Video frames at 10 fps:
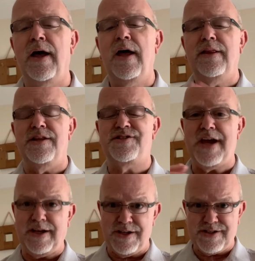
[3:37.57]
The
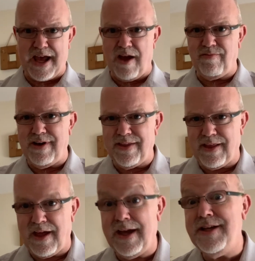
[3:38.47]
Tecnas have
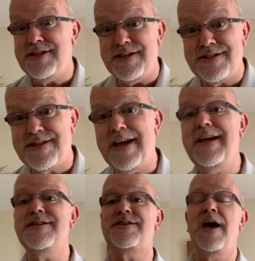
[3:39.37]
leather heated
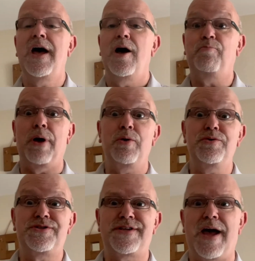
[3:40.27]
seats,
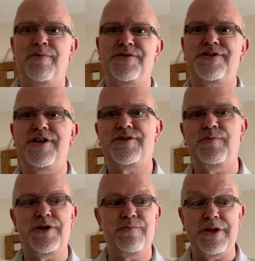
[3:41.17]
Bose sound system,
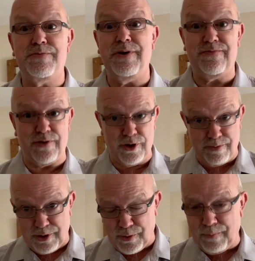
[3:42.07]
which is meant to be
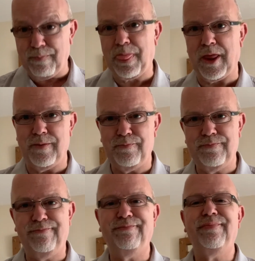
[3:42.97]
phenomenal.
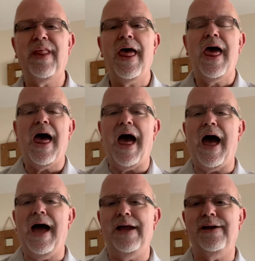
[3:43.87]

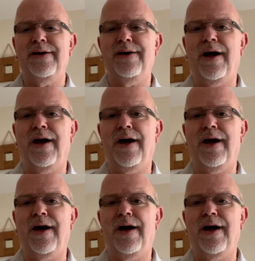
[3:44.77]
And